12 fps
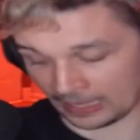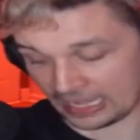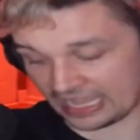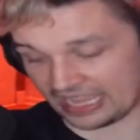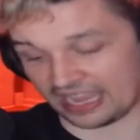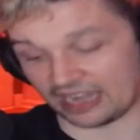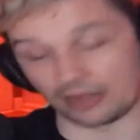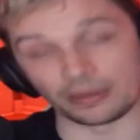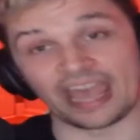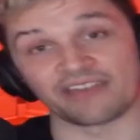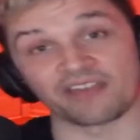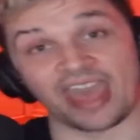and
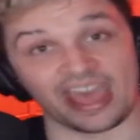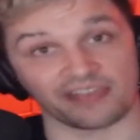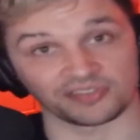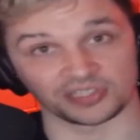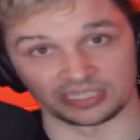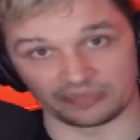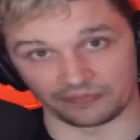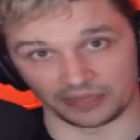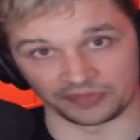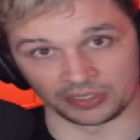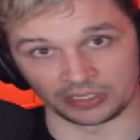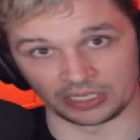have a half sleeve
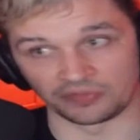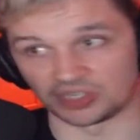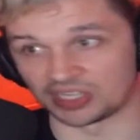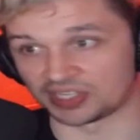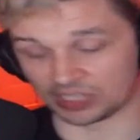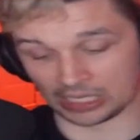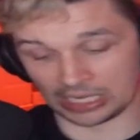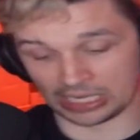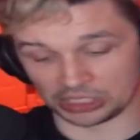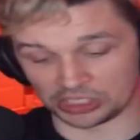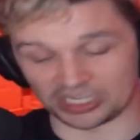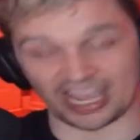of it, of just
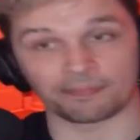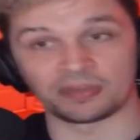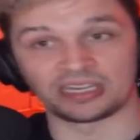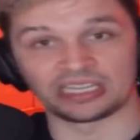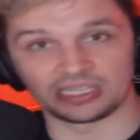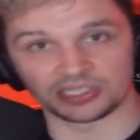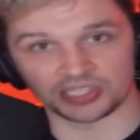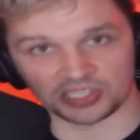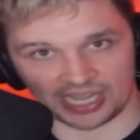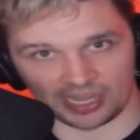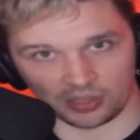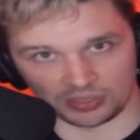Japanese
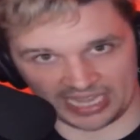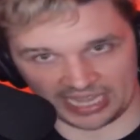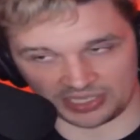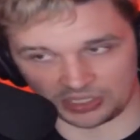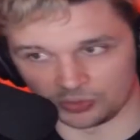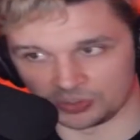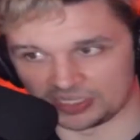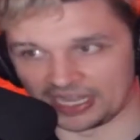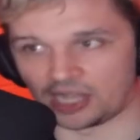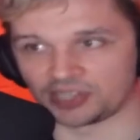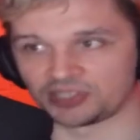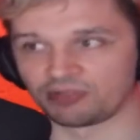style tattoos that
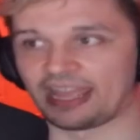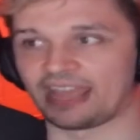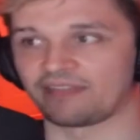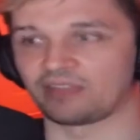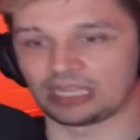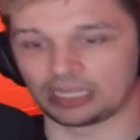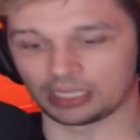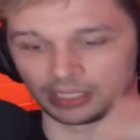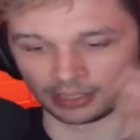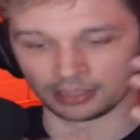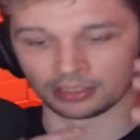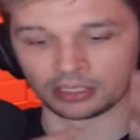also have a
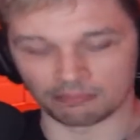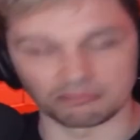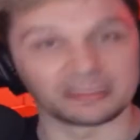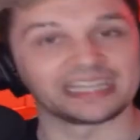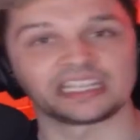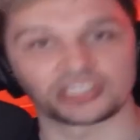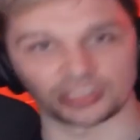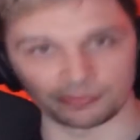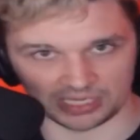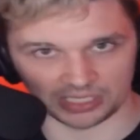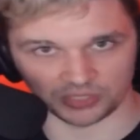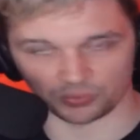meaning to me as well